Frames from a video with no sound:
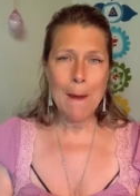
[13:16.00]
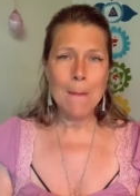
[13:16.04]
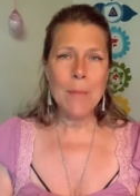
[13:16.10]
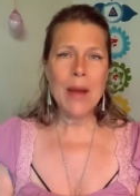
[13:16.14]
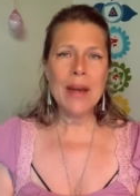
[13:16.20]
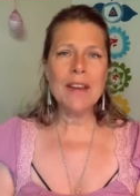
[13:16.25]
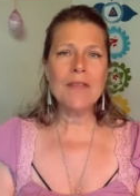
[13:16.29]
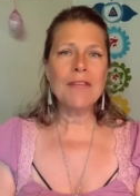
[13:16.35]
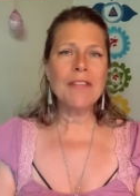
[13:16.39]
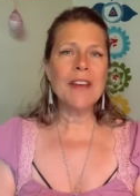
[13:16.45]

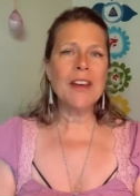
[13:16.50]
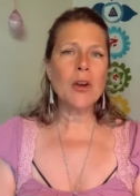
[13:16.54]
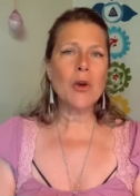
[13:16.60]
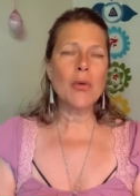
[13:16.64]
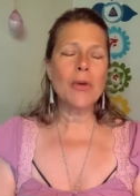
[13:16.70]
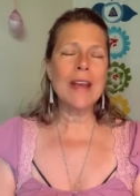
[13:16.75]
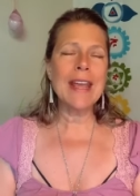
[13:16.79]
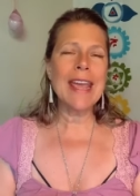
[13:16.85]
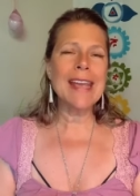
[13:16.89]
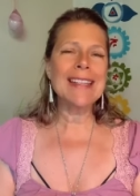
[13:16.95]
But if it
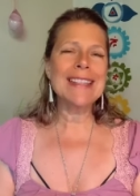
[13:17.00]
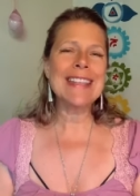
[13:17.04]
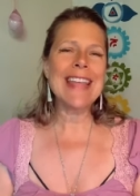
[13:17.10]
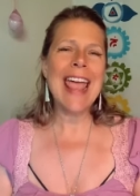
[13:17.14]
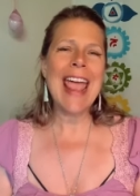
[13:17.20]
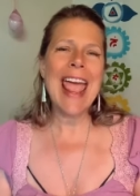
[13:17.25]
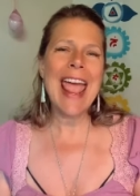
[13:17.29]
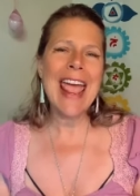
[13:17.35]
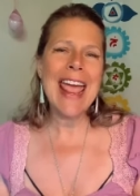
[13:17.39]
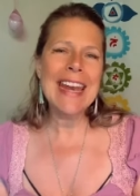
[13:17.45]
creates
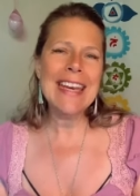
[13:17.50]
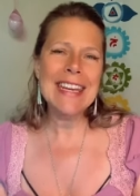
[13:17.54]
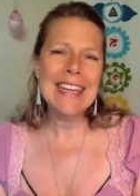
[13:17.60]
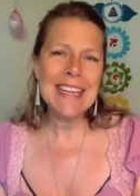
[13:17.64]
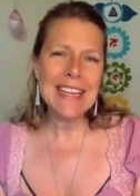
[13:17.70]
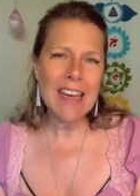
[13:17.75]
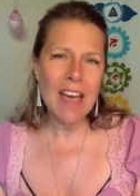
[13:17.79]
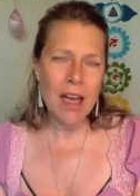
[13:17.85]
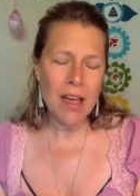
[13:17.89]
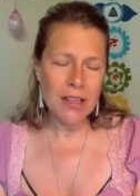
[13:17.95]

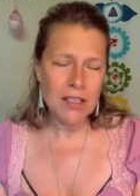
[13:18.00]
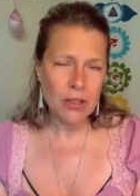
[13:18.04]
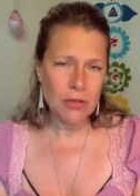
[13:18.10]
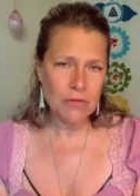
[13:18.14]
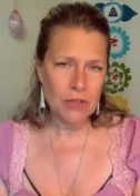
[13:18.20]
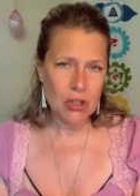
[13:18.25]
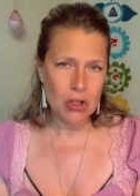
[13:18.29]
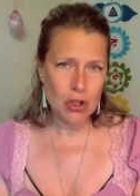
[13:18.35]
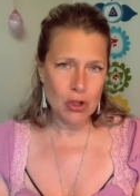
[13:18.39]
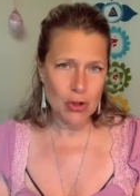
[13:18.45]
any kind
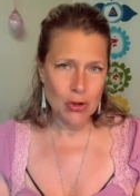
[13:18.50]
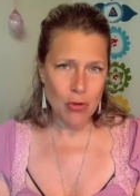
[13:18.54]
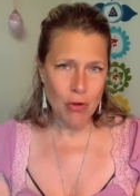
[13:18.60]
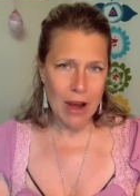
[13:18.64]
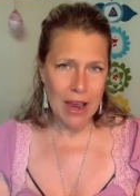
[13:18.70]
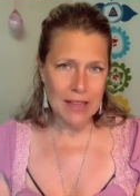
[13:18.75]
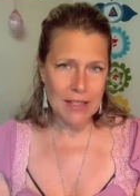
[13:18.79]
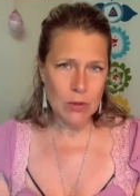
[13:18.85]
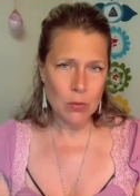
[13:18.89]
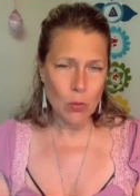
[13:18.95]
of
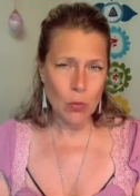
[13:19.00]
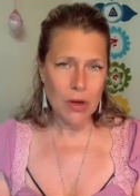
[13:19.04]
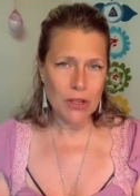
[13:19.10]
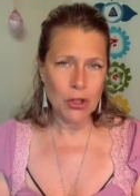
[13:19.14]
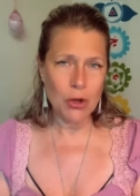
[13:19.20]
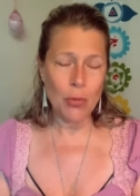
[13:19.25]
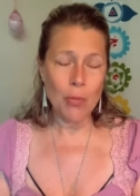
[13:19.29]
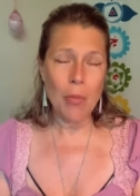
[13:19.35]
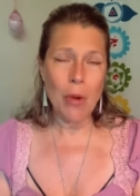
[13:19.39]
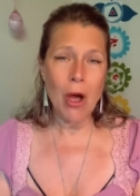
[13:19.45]
stress
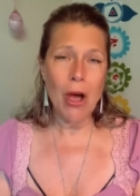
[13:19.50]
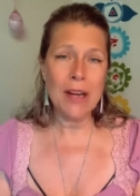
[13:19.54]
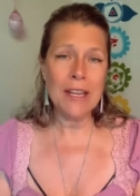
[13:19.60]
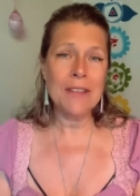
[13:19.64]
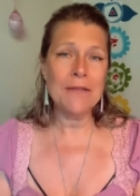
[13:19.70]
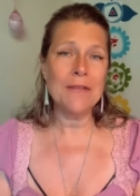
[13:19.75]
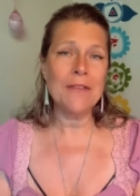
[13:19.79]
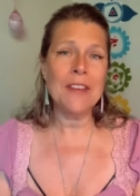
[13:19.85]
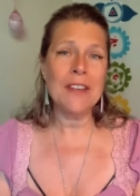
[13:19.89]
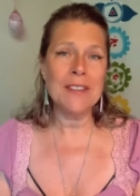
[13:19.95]
when your
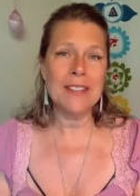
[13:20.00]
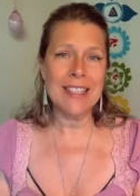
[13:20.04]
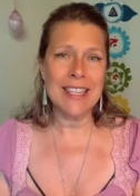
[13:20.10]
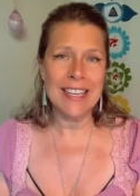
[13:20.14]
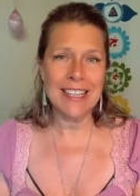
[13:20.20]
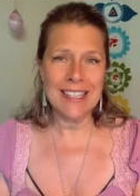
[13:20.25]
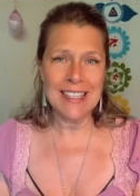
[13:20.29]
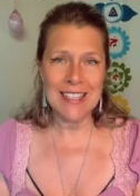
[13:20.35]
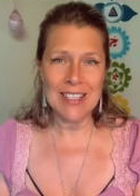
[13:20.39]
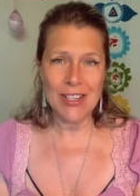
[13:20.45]
body feels
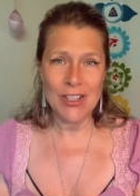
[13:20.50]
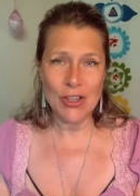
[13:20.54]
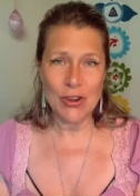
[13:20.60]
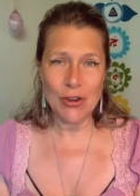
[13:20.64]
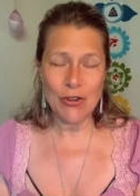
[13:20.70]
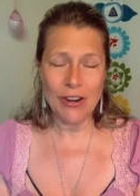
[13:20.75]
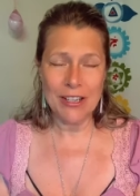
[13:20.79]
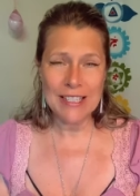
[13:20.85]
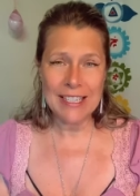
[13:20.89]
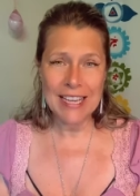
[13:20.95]
like it's
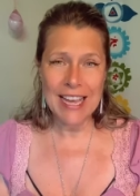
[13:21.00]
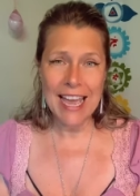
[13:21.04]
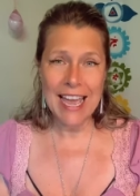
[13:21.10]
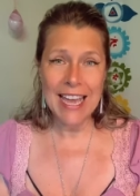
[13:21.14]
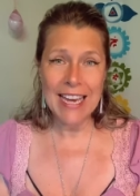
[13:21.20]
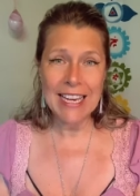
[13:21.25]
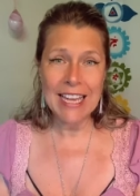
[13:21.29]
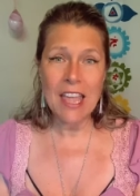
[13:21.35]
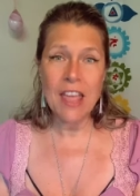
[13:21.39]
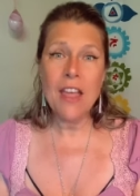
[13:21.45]
under
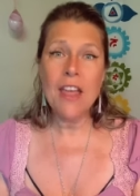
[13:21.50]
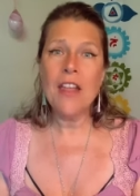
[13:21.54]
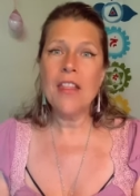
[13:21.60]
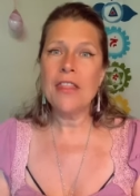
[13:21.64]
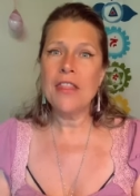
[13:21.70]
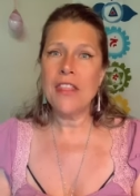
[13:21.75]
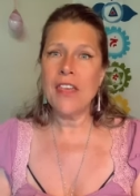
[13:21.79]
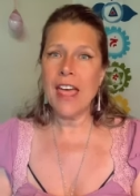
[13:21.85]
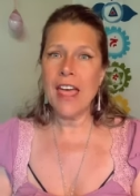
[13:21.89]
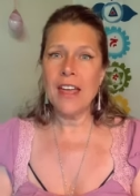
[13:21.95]
attack,
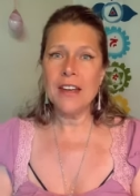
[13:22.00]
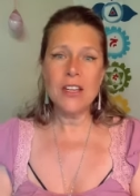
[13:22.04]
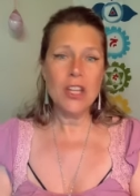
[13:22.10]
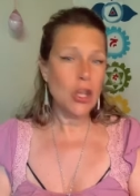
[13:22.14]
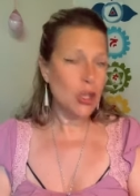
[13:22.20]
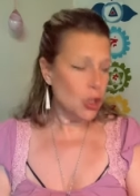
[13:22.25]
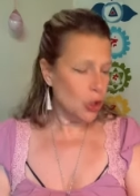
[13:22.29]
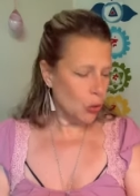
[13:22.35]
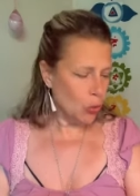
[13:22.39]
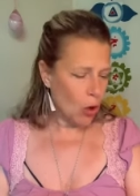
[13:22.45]
then
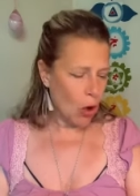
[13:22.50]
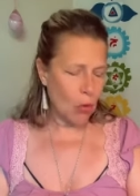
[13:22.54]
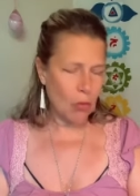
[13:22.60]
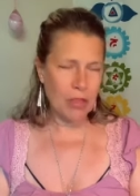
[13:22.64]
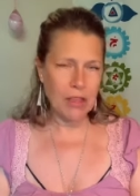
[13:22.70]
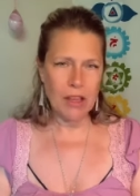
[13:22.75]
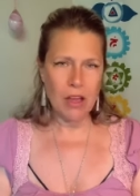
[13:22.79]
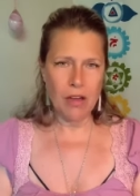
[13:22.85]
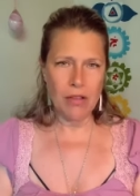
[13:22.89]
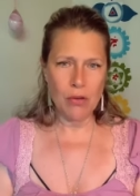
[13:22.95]
you go
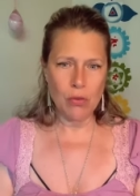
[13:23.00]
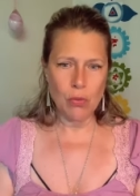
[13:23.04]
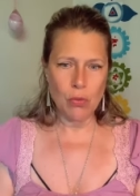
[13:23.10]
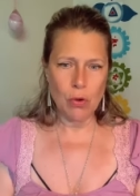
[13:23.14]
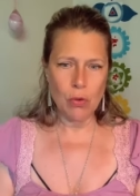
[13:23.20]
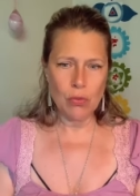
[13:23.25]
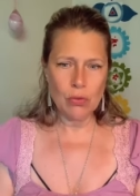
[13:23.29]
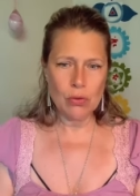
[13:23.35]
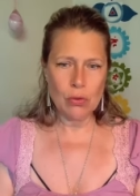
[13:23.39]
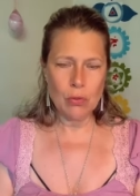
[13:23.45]
the other
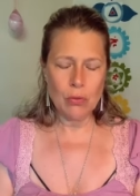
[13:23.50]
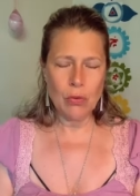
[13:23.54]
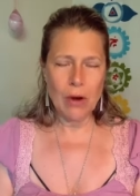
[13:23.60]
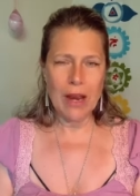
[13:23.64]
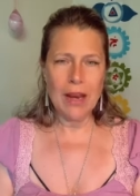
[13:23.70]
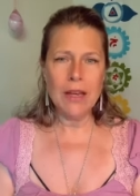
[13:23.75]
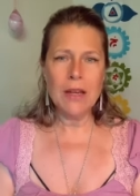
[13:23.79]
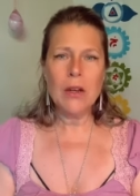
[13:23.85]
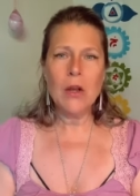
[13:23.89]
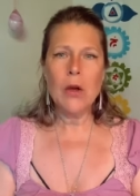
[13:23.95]
route,
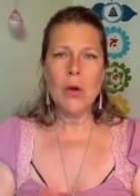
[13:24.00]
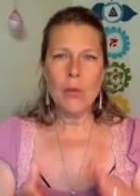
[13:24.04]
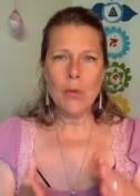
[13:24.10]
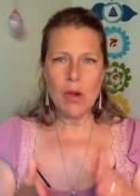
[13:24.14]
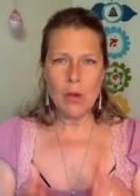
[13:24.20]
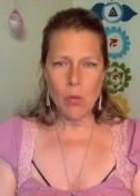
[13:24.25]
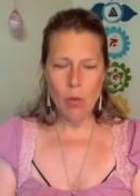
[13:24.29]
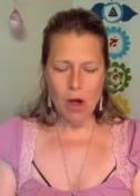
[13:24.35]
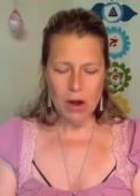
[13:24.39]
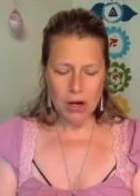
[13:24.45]
right?
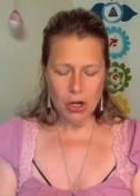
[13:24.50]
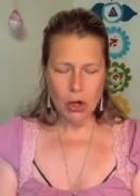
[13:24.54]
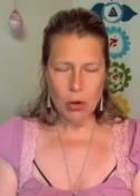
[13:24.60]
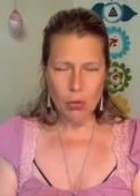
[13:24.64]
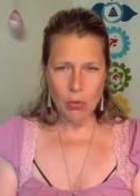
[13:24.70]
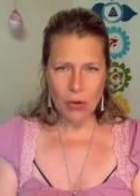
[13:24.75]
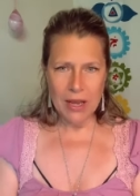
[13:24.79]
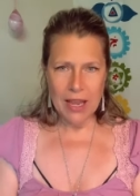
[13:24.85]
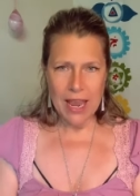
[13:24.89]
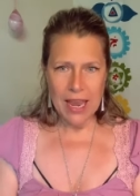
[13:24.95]
We want to
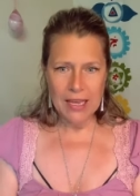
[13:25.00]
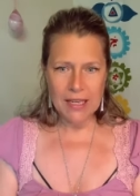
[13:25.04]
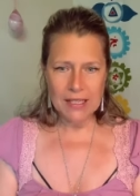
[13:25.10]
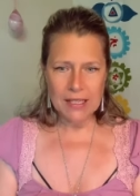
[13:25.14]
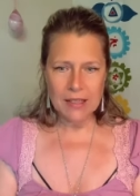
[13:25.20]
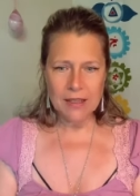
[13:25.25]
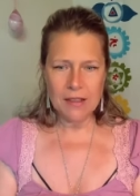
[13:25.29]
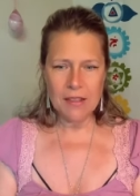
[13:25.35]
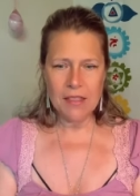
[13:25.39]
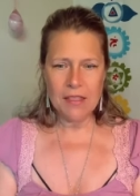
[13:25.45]

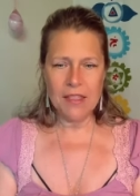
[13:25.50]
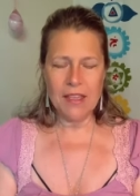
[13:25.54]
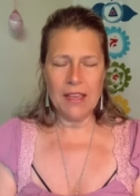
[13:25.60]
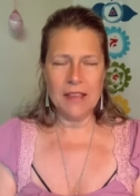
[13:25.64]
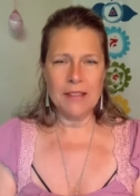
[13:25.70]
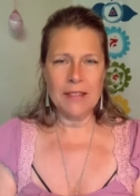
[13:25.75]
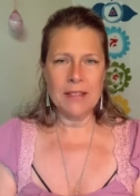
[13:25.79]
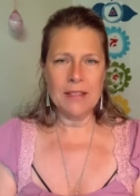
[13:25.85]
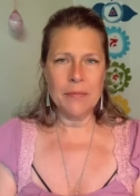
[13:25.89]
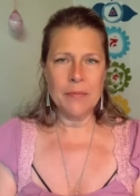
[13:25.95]
create
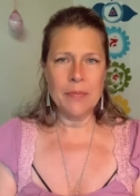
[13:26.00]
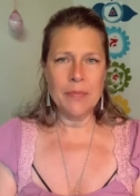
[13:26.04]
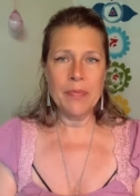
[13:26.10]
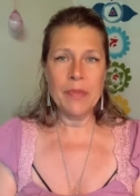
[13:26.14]
this.